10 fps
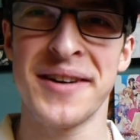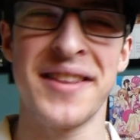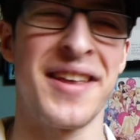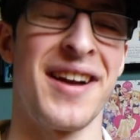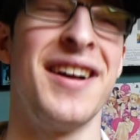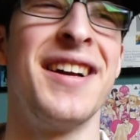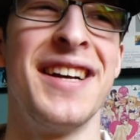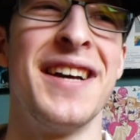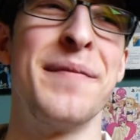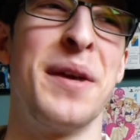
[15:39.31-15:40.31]
right there,
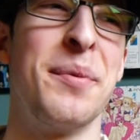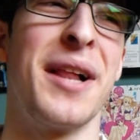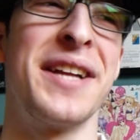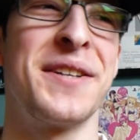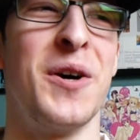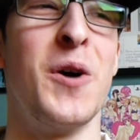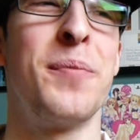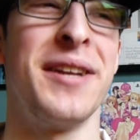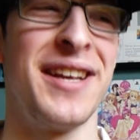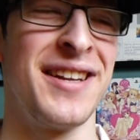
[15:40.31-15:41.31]
people had to
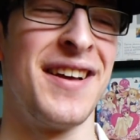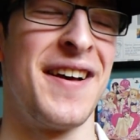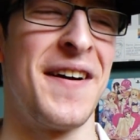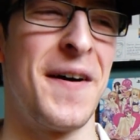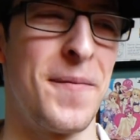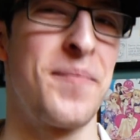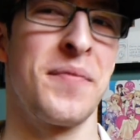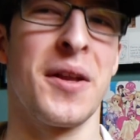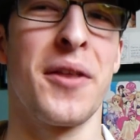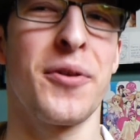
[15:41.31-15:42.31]
open it,
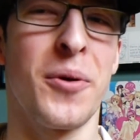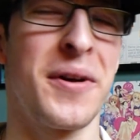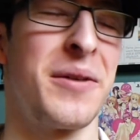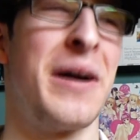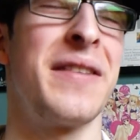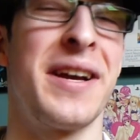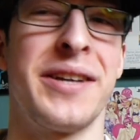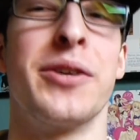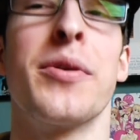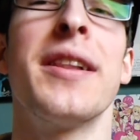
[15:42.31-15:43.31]
throwing it around like a
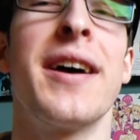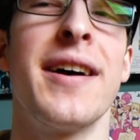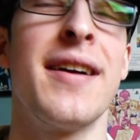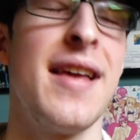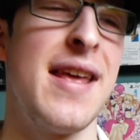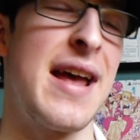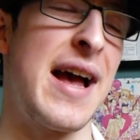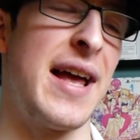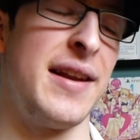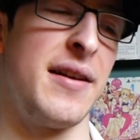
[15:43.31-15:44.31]
gorilla,
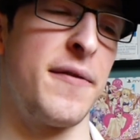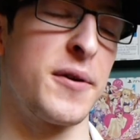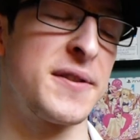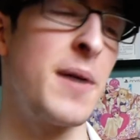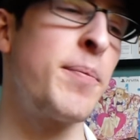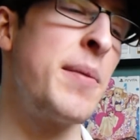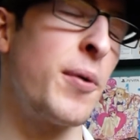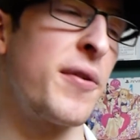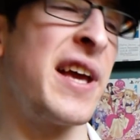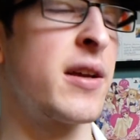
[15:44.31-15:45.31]
and for some
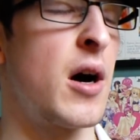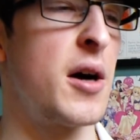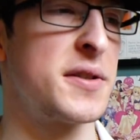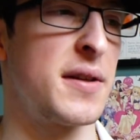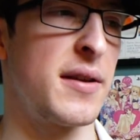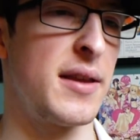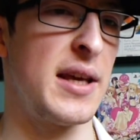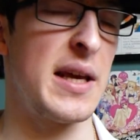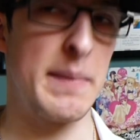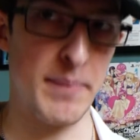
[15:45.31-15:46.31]
people that caused
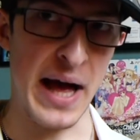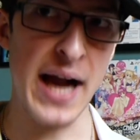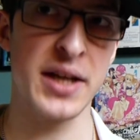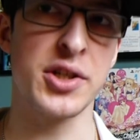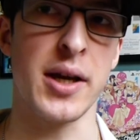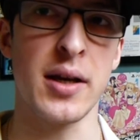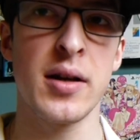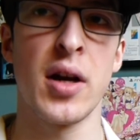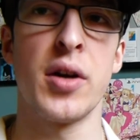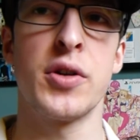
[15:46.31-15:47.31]
the packaging
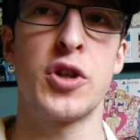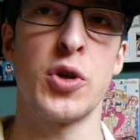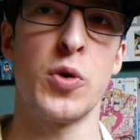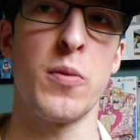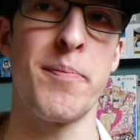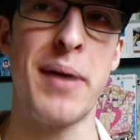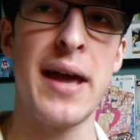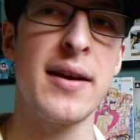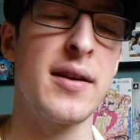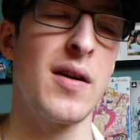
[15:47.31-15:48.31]
to
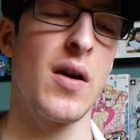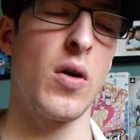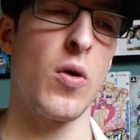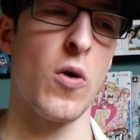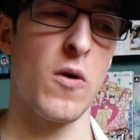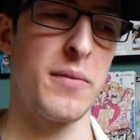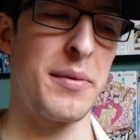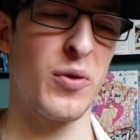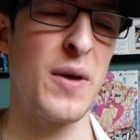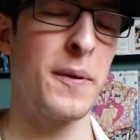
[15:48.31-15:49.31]
bend or
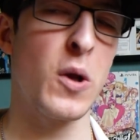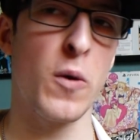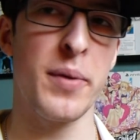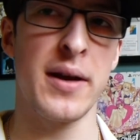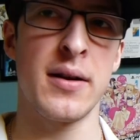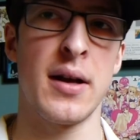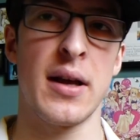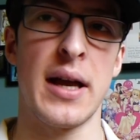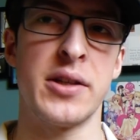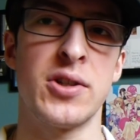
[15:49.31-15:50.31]
maybe rip a little bit,
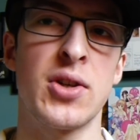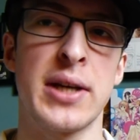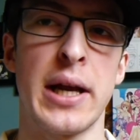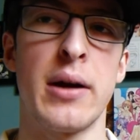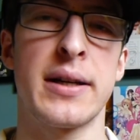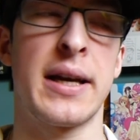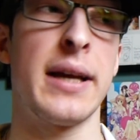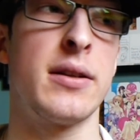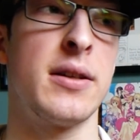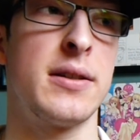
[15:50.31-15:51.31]
and just to get up
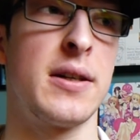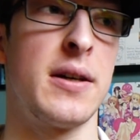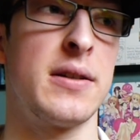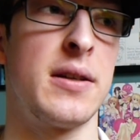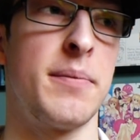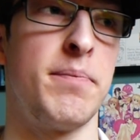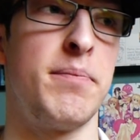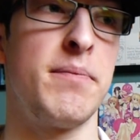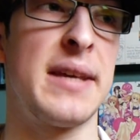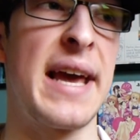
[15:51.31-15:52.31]
to
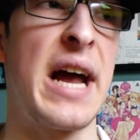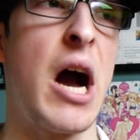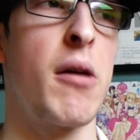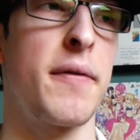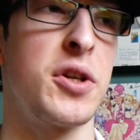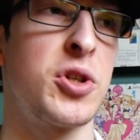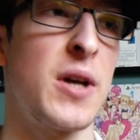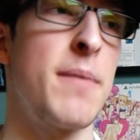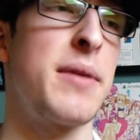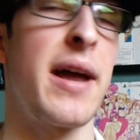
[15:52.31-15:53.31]
get out of the
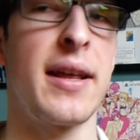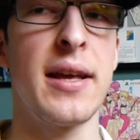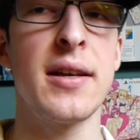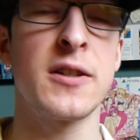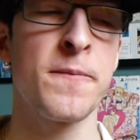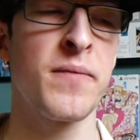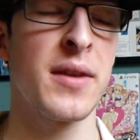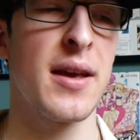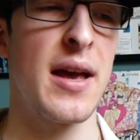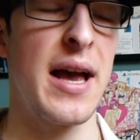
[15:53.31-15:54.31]
shape that it is.
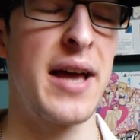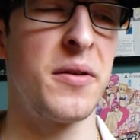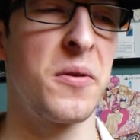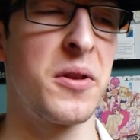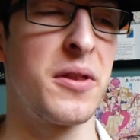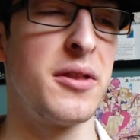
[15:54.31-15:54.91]
And